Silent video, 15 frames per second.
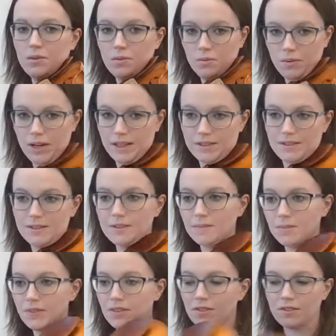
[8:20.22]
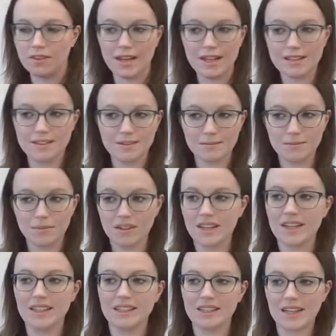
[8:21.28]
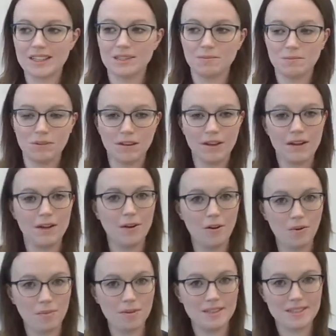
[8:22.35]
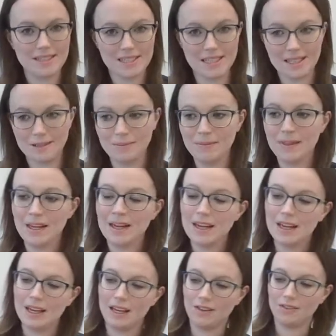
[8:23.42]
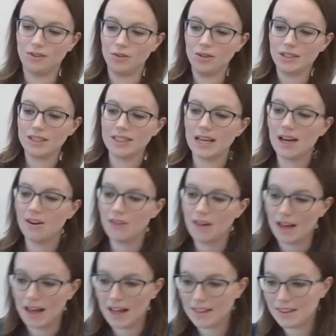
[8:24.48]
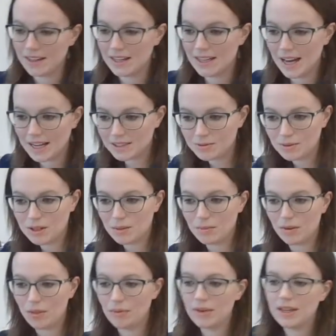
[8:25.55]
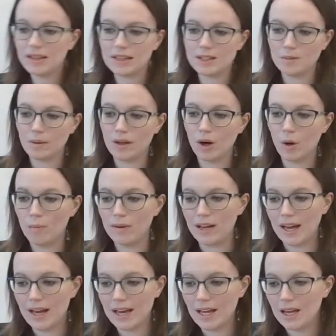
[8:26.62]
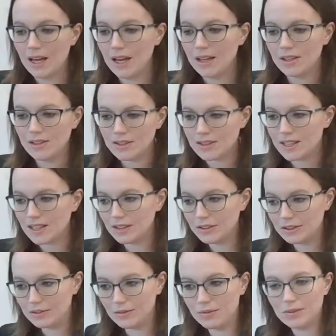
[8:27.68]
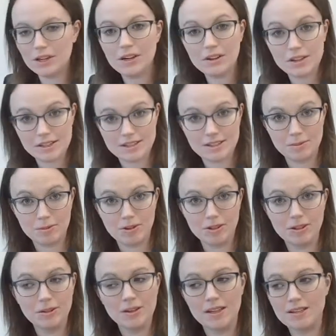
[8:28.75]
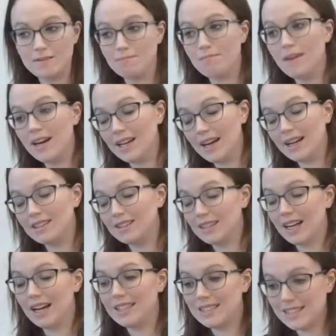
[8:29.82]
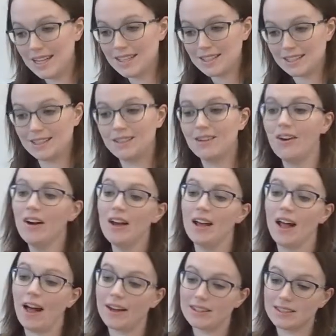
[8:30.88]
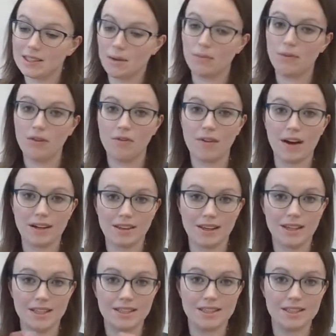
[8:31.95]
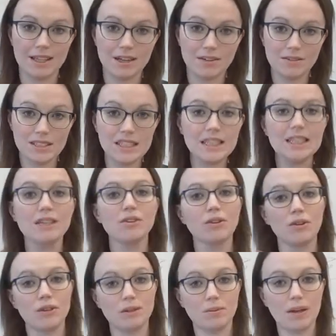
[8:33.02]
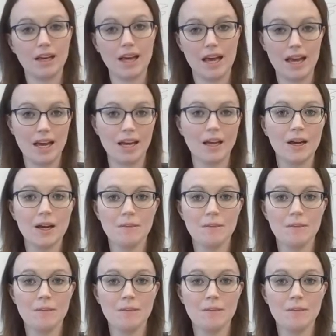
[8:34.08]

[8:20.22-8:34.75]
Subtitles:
Rest. So that's playing Let's Play Open D. If you look down at the next one, number 3, Let's Play Open A, you'll see it looks very similar. It's actually identical, except for the fact that instead of D, you're going to play A.